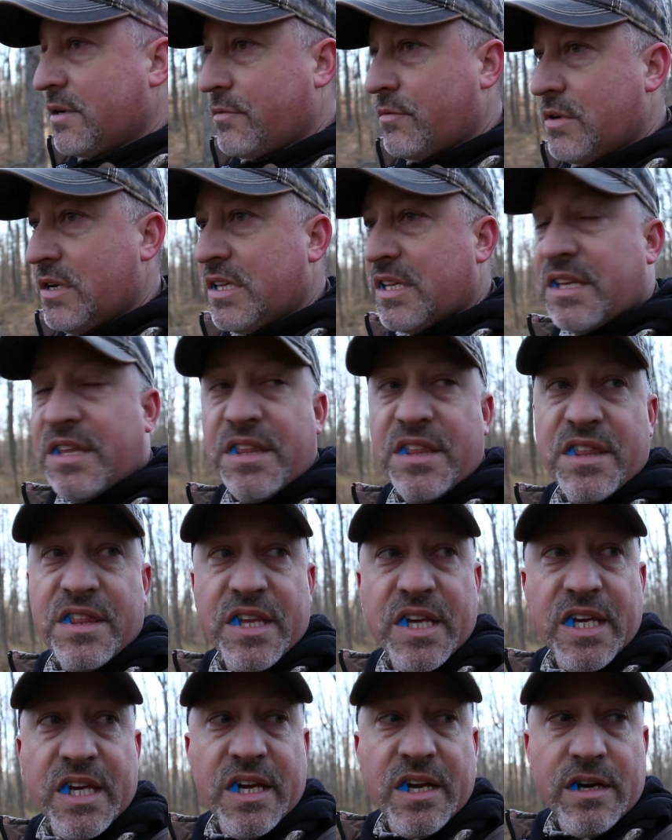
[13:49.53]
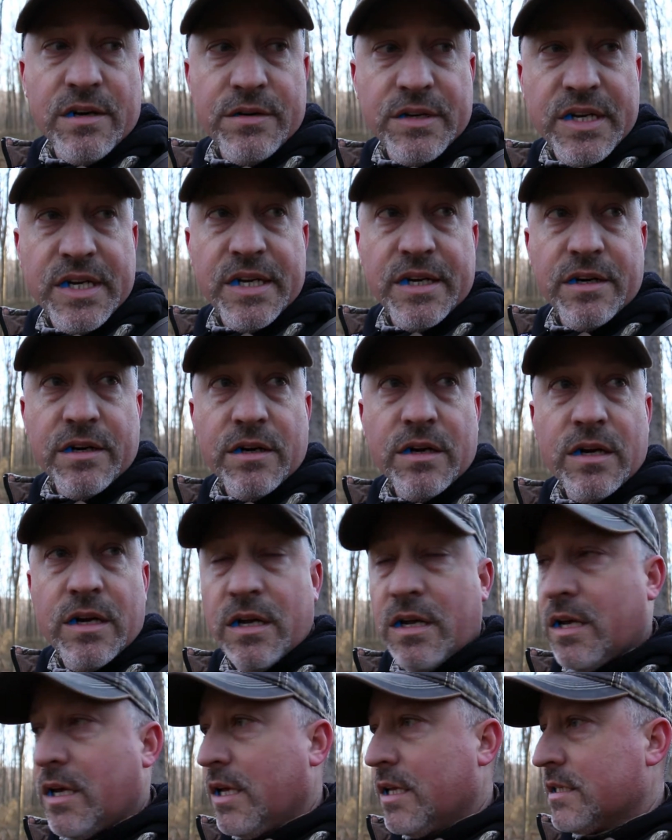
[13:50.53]
is a really thick area here.
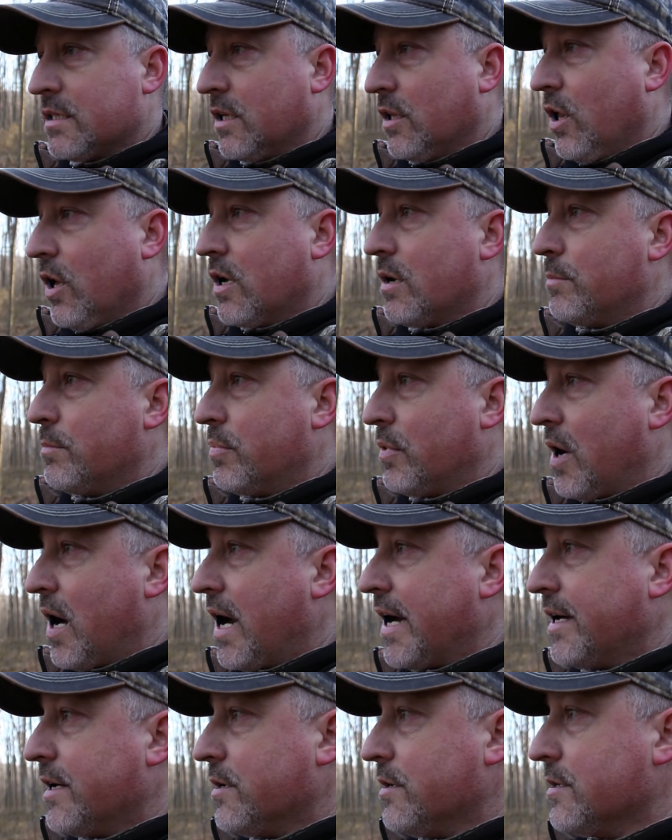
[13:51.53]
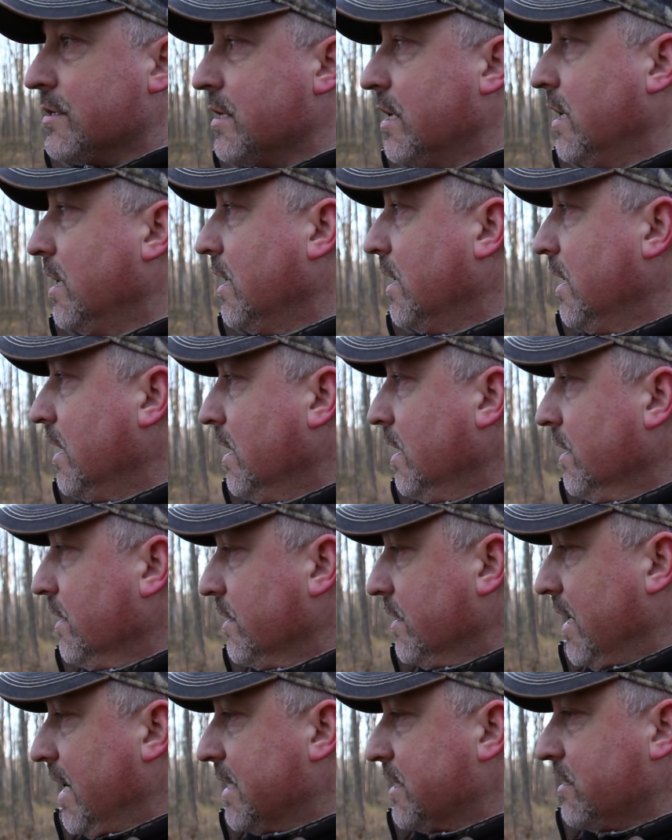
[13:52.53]
It's a lot of briars.
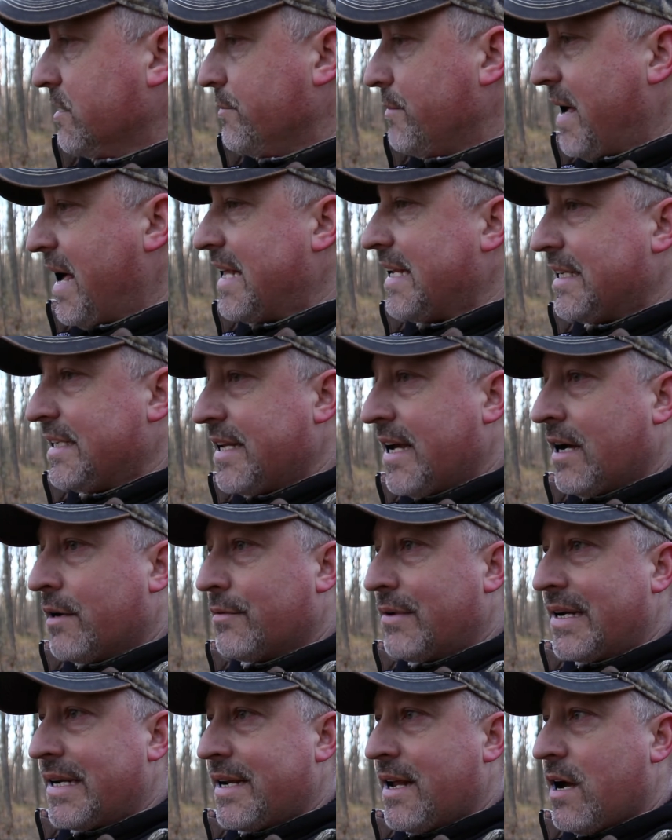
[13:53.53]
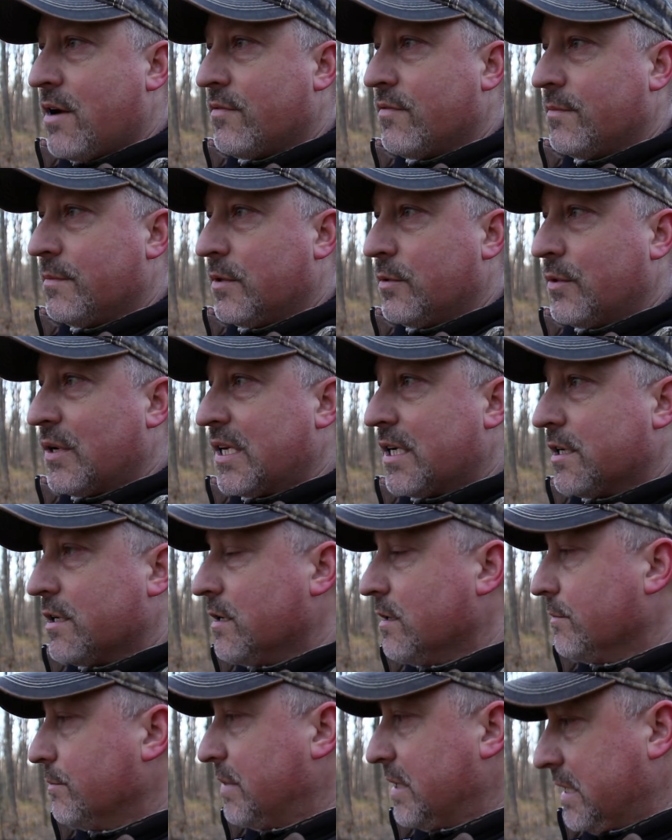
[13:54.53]
They're actually matted down right now from the
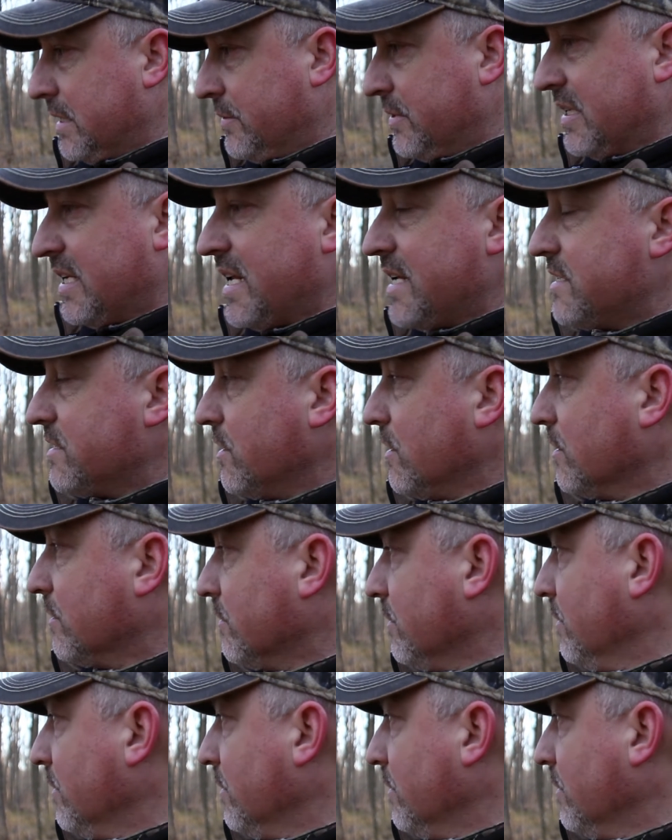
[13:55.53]
winter, but when they start